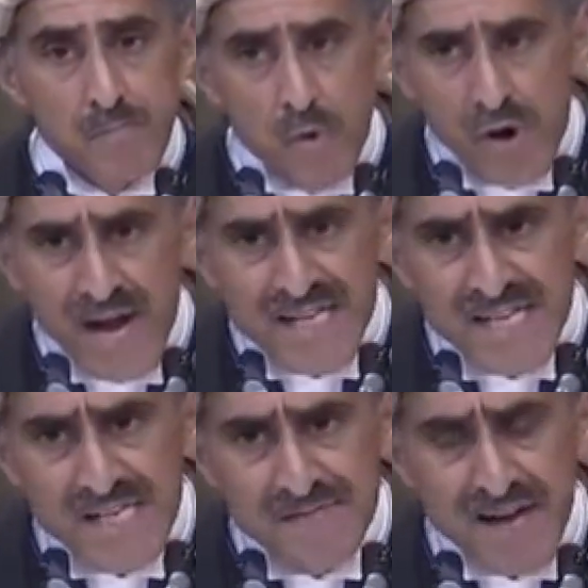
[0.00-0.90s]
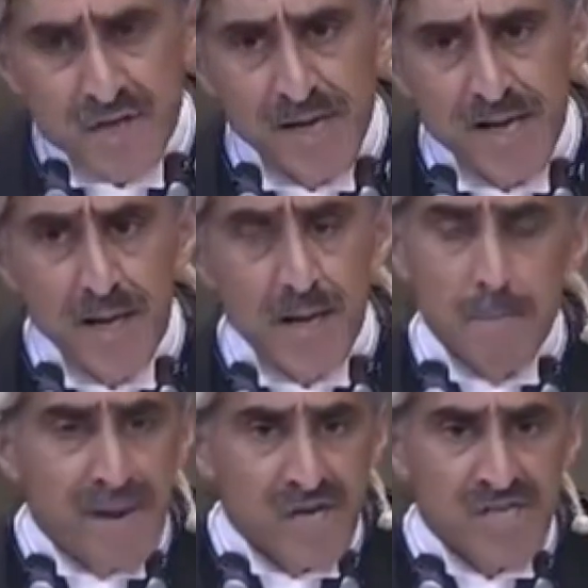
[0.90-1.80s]
more or less satisfactorily,
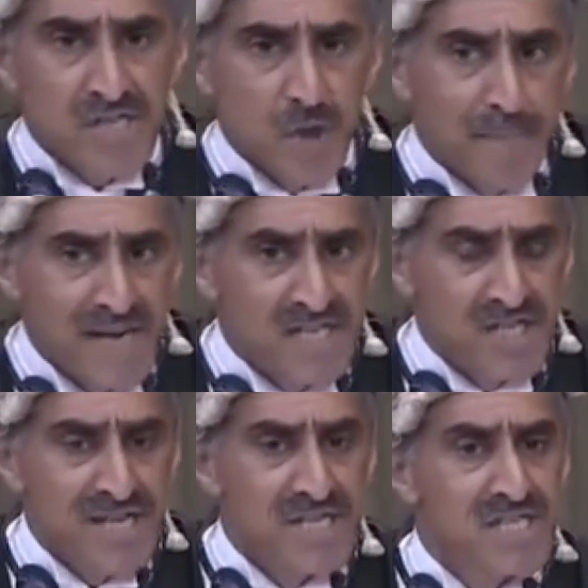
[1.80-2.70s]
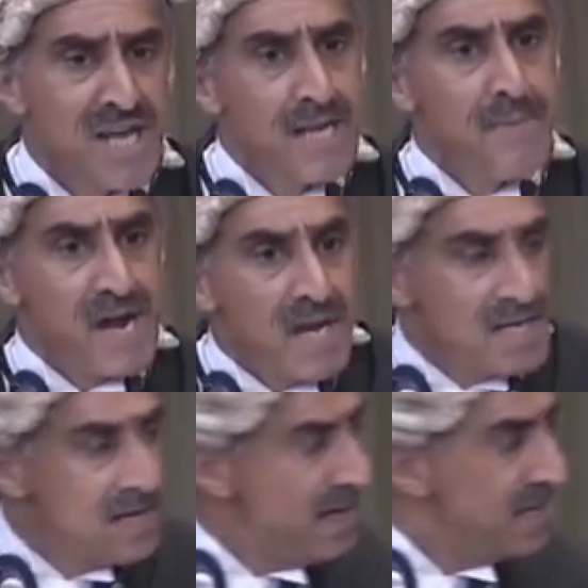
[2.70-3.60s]
because it's not being suggested, certainly by
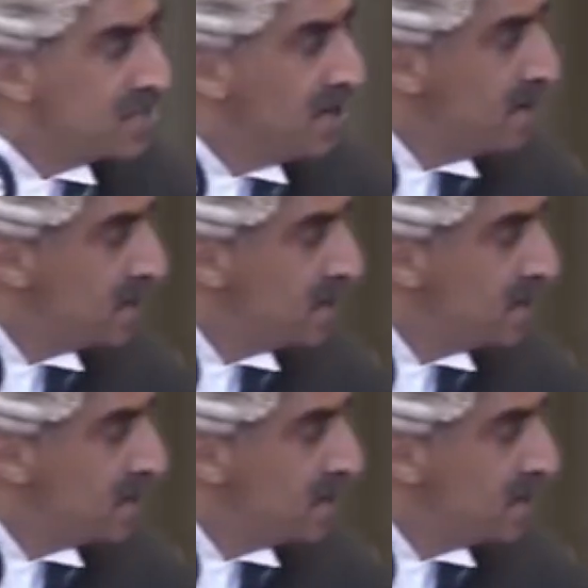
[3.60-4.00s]
India at least,